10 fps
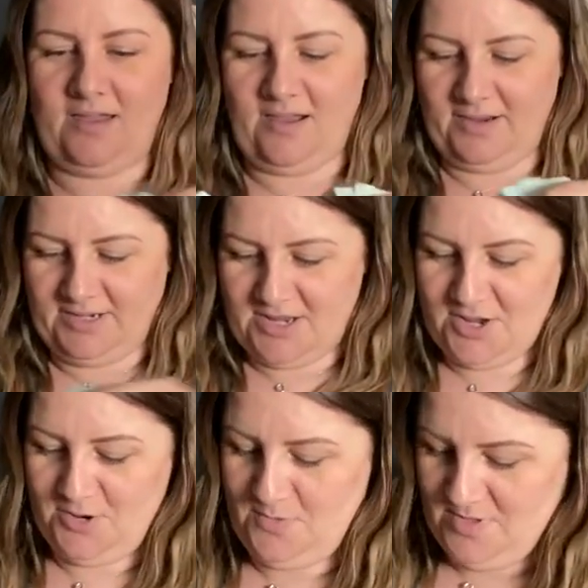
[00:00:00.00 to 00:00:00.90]
I
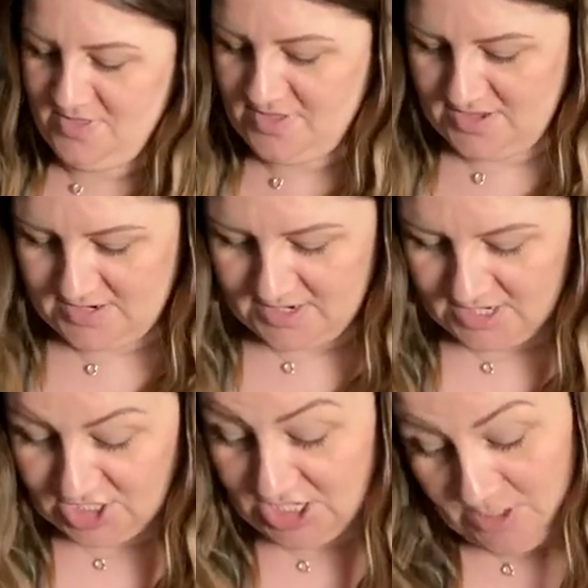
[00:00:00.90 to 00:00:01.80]
know that
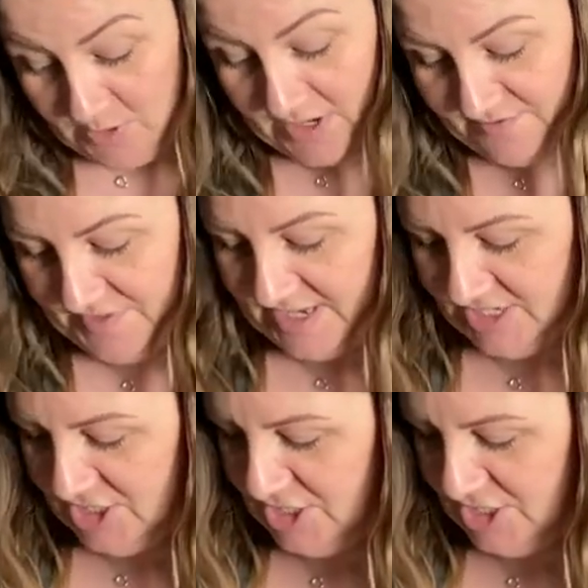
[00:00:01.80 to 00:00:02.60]
she will love that